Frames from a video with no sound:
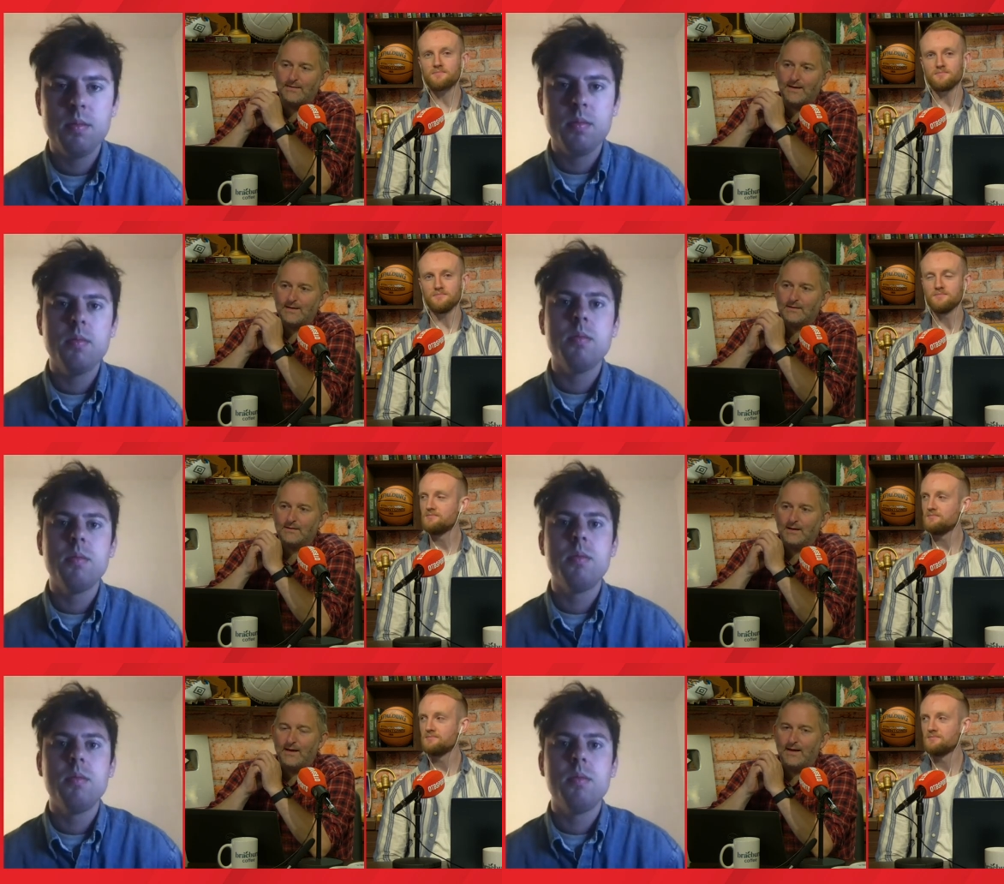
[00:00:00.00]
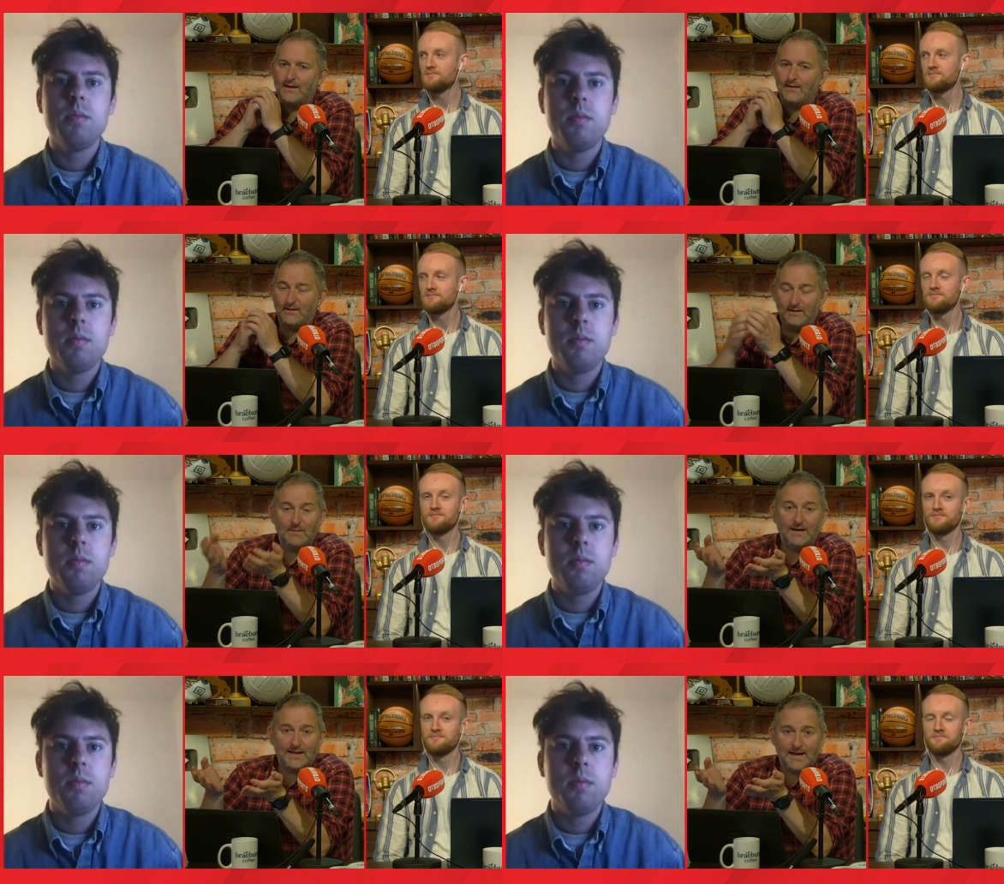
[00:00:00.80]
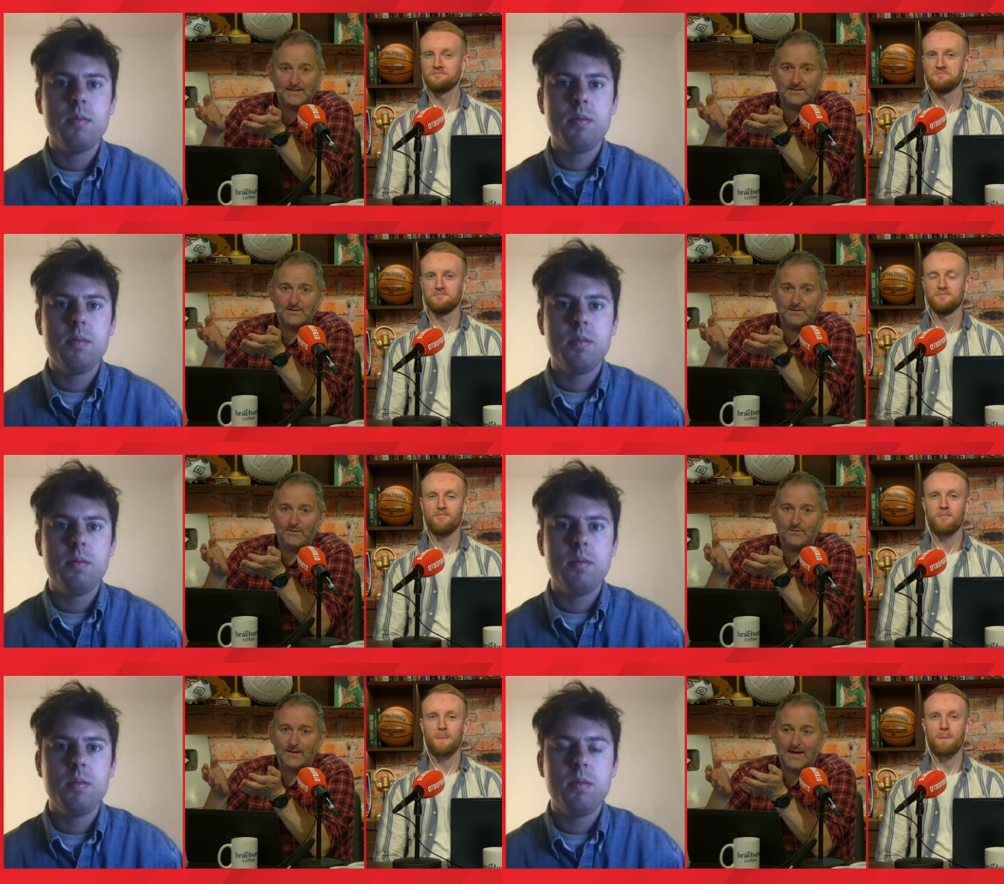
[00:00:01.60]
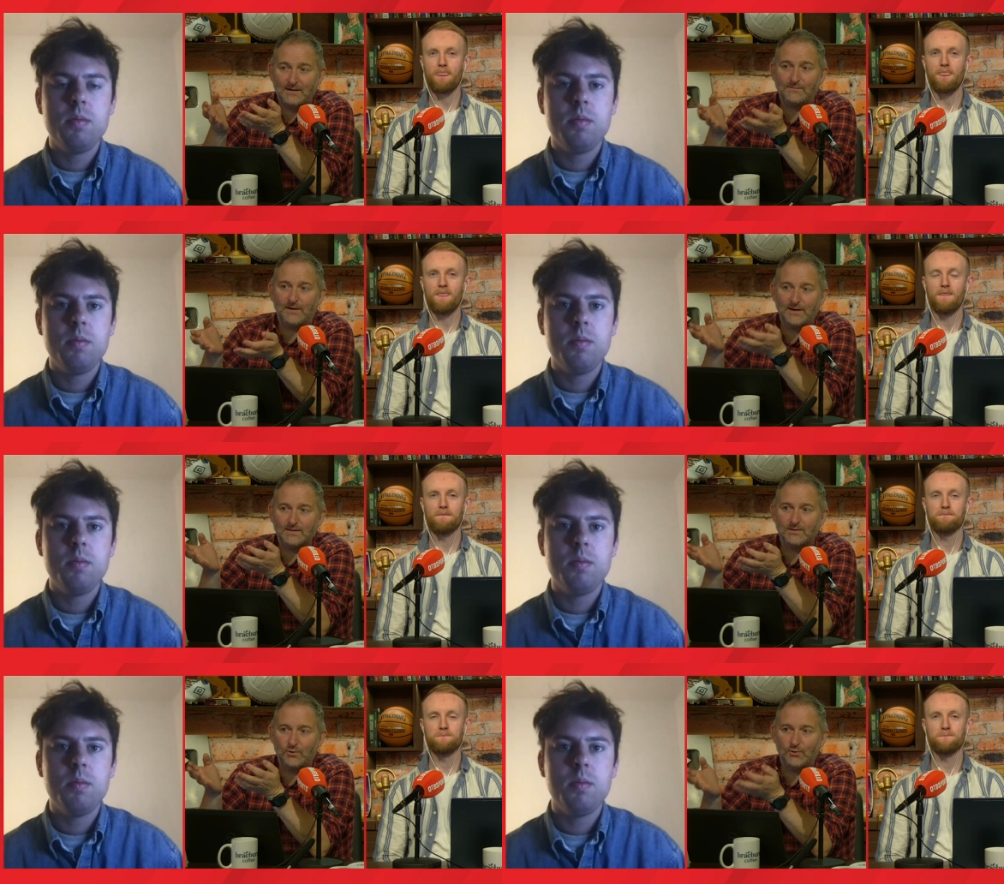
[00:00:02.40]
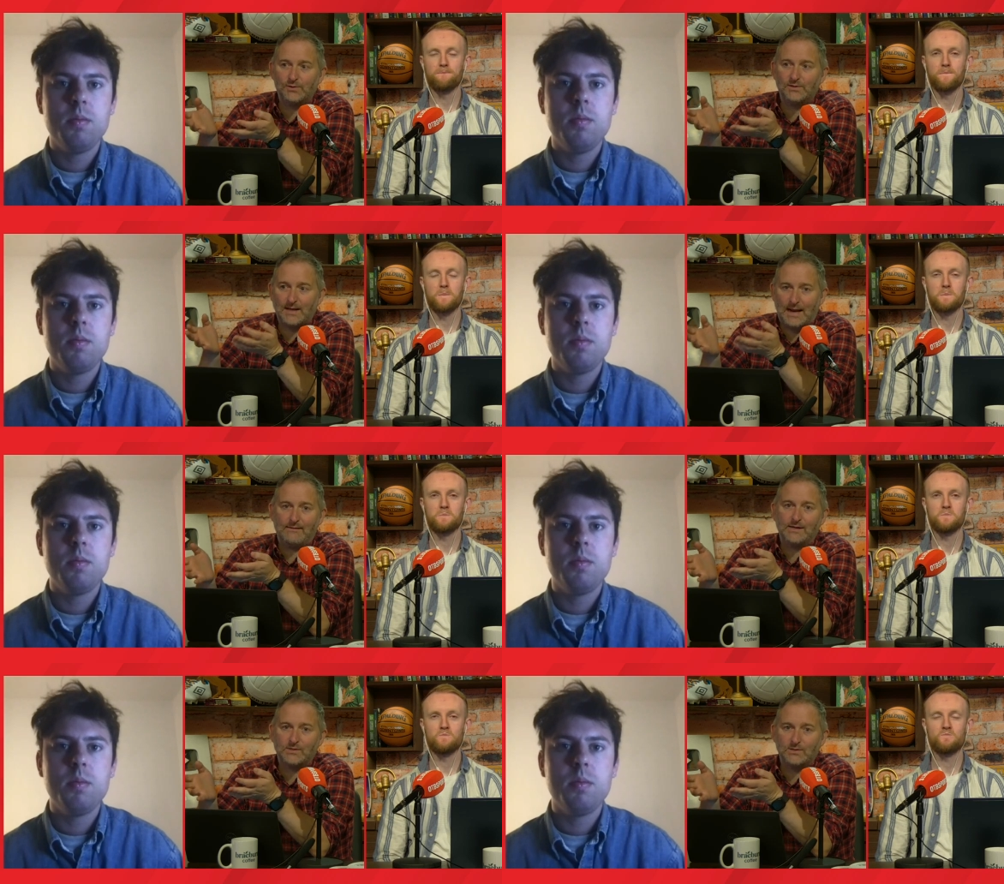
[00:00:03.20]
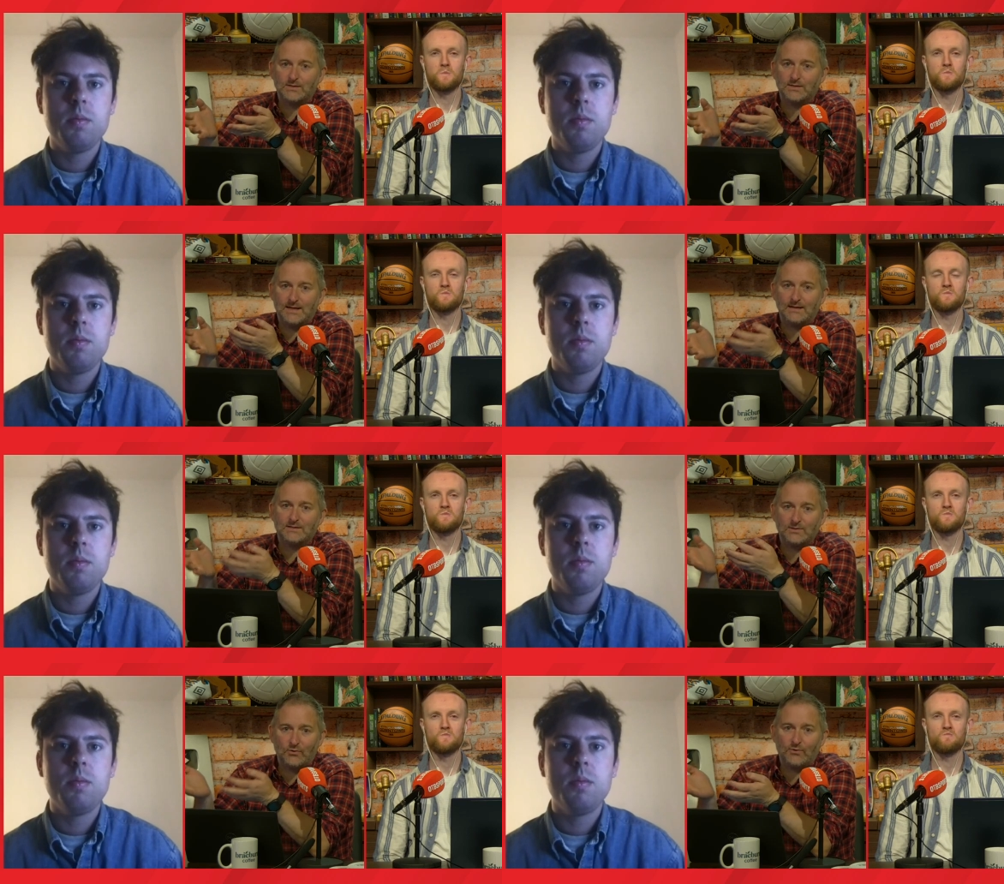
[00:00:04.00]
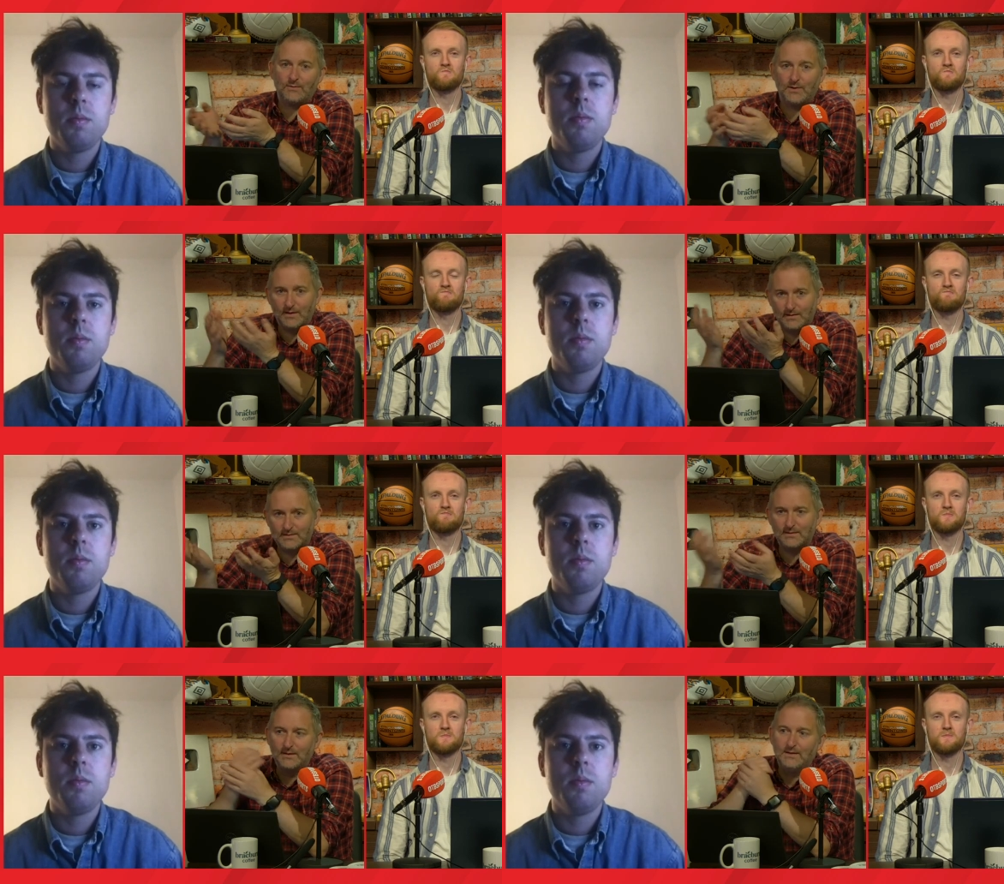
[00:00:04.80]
Speaker 1: And then uh, in many cases, you can't find good characters to tell the story because,